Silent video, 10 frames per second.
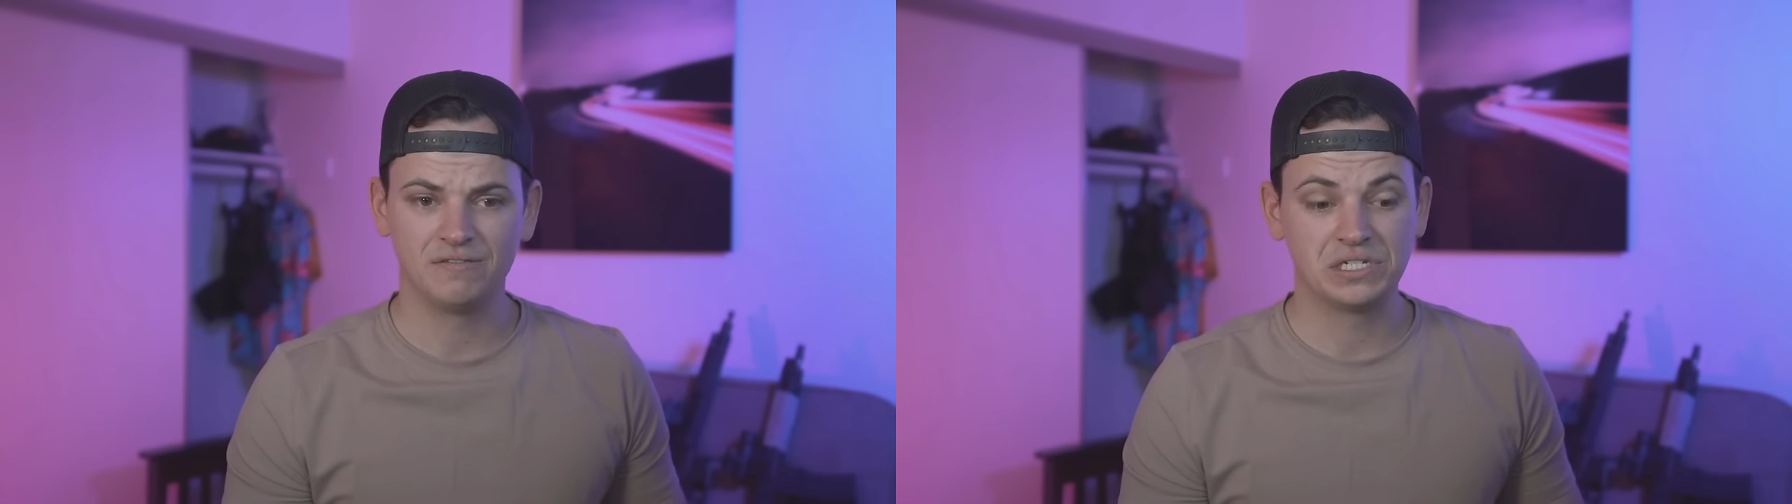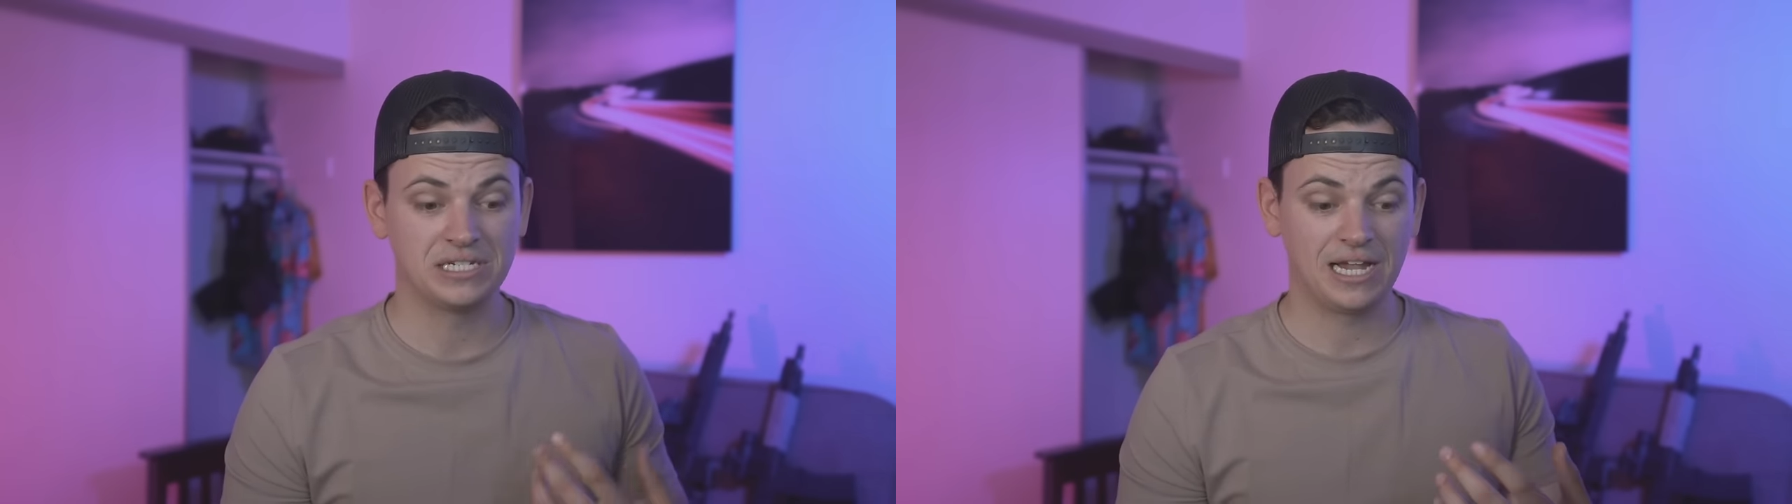
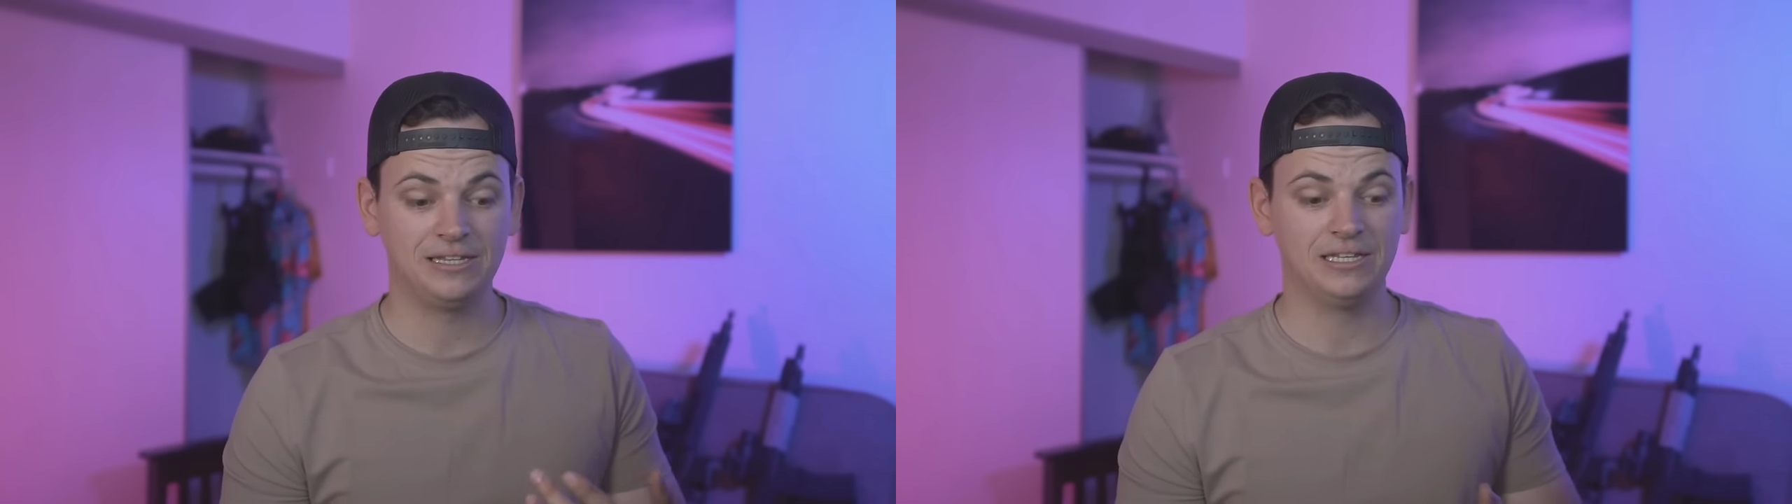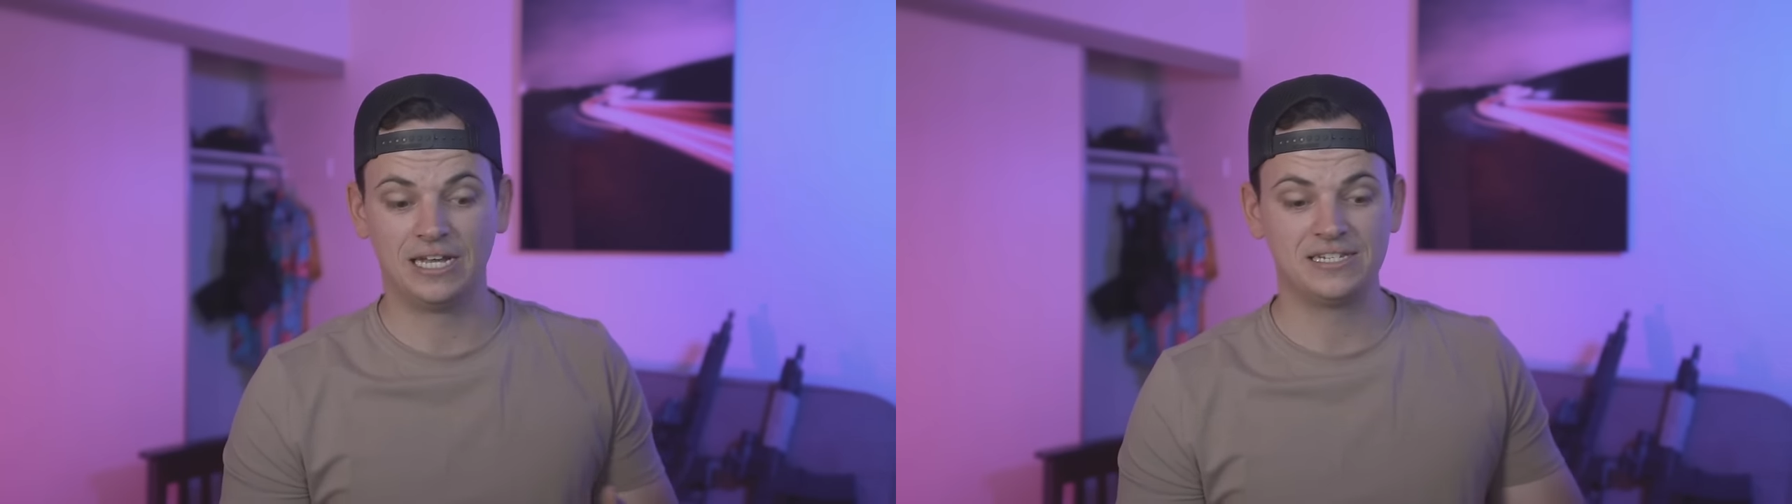
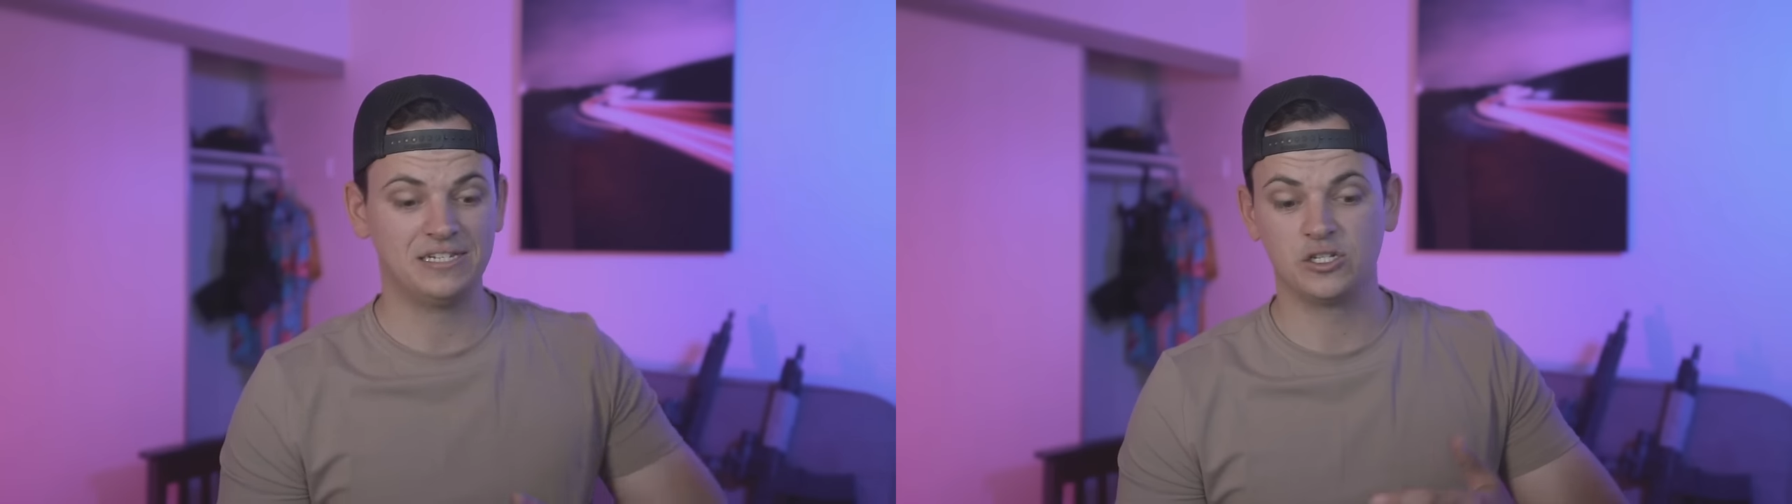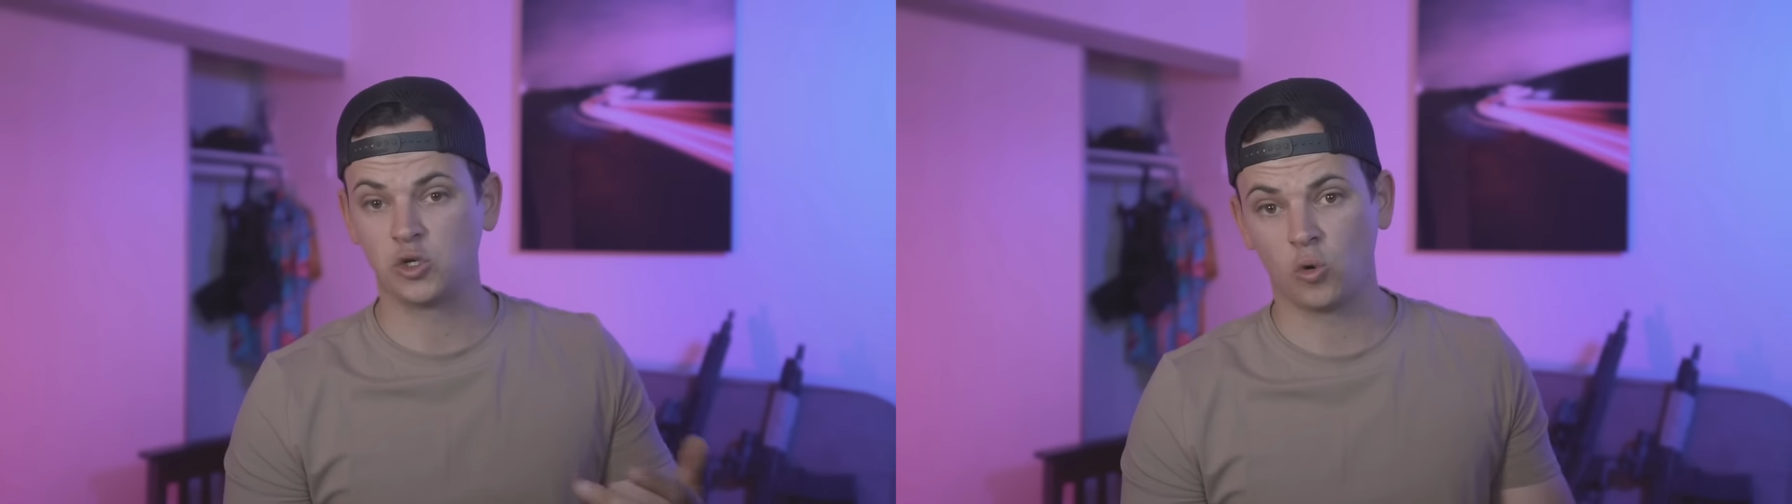slightly less
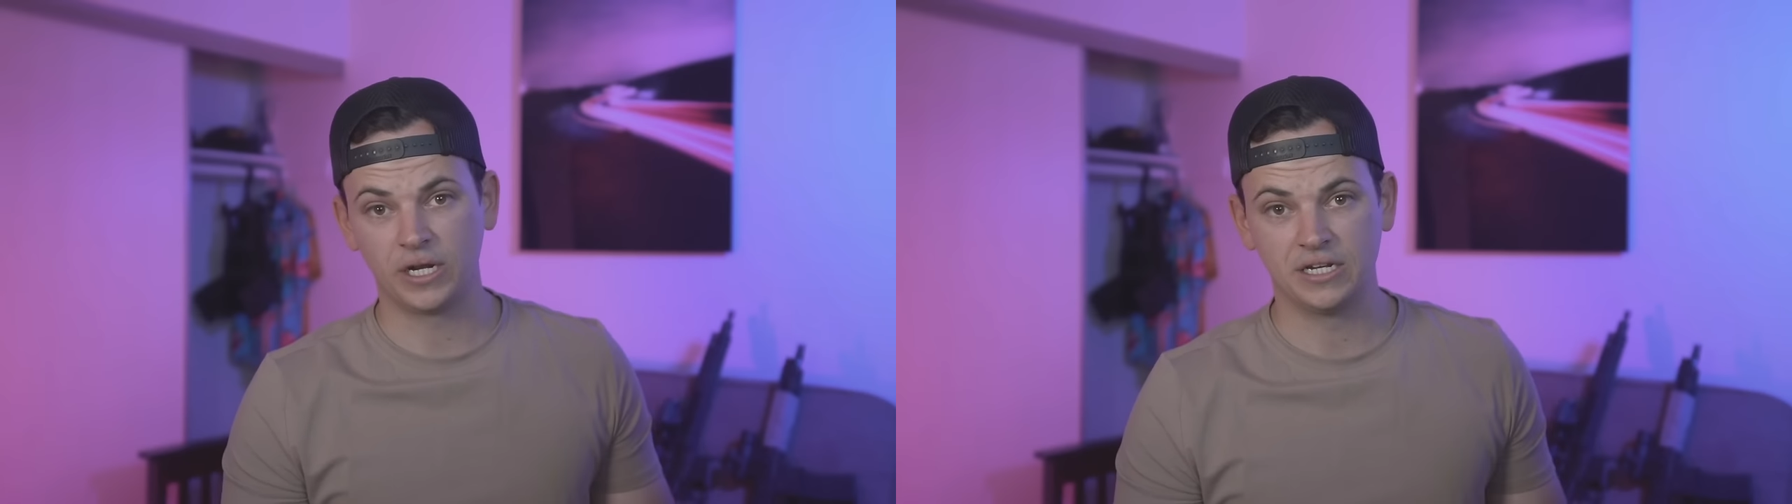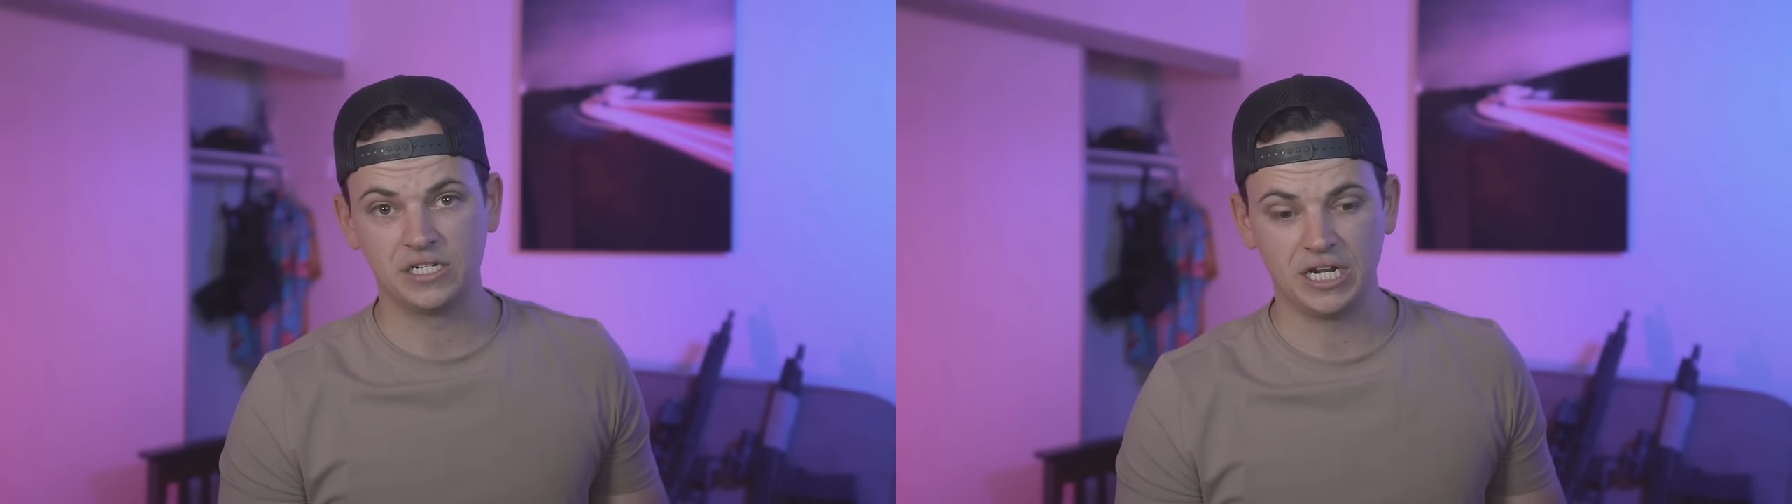
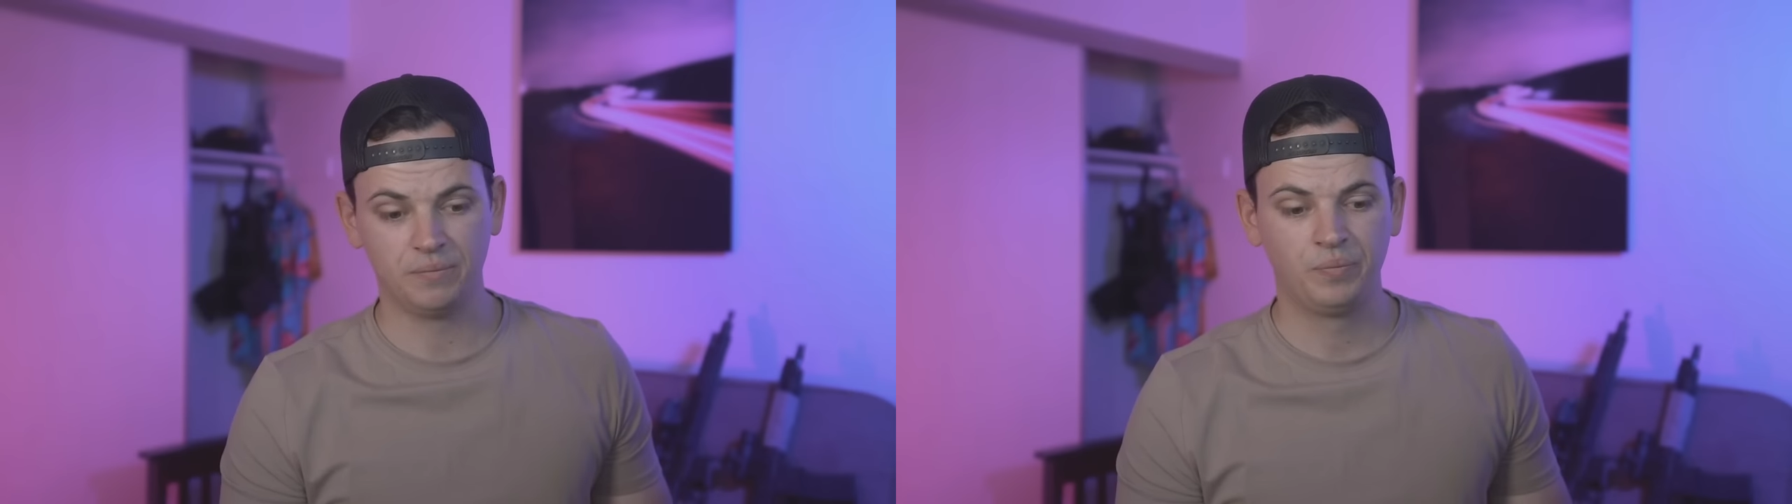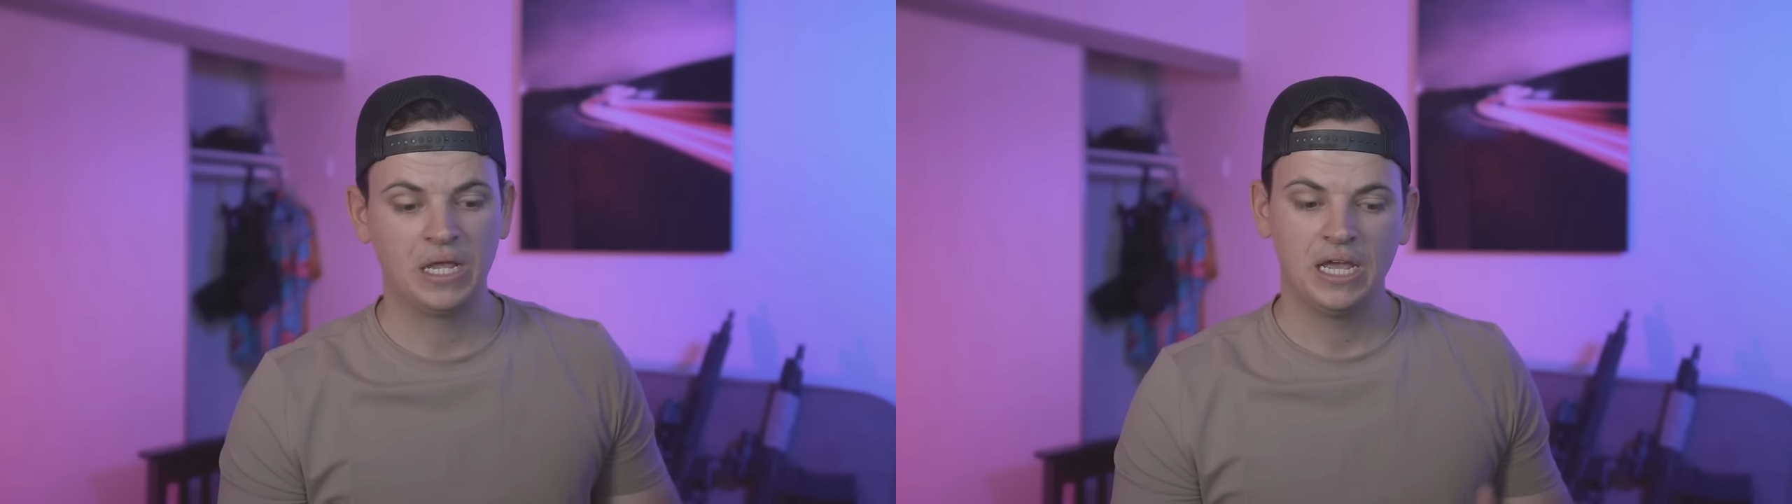disorienting.